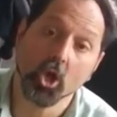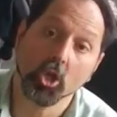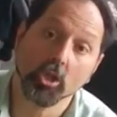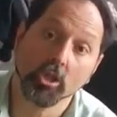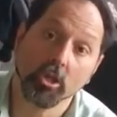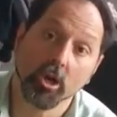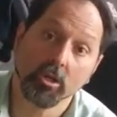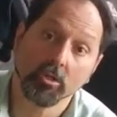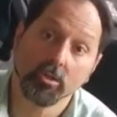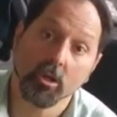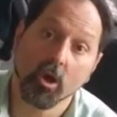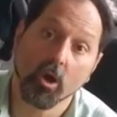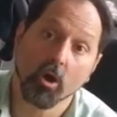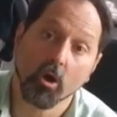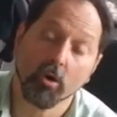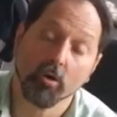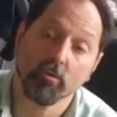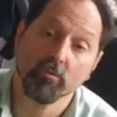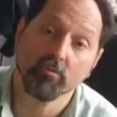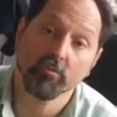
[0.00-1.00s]
a lot
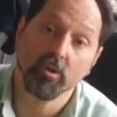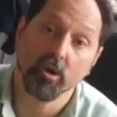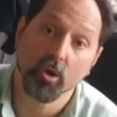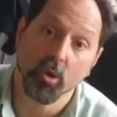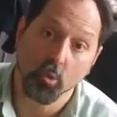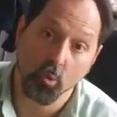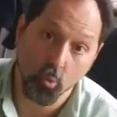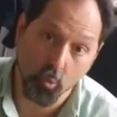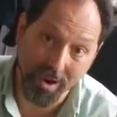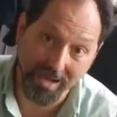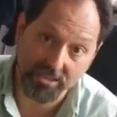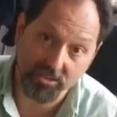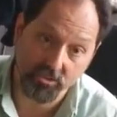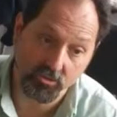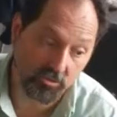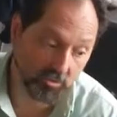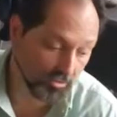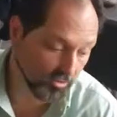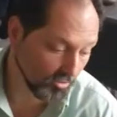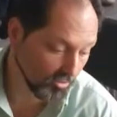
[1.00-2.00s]
of
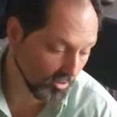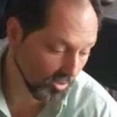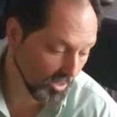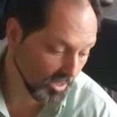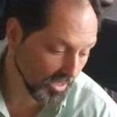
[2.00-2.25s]
water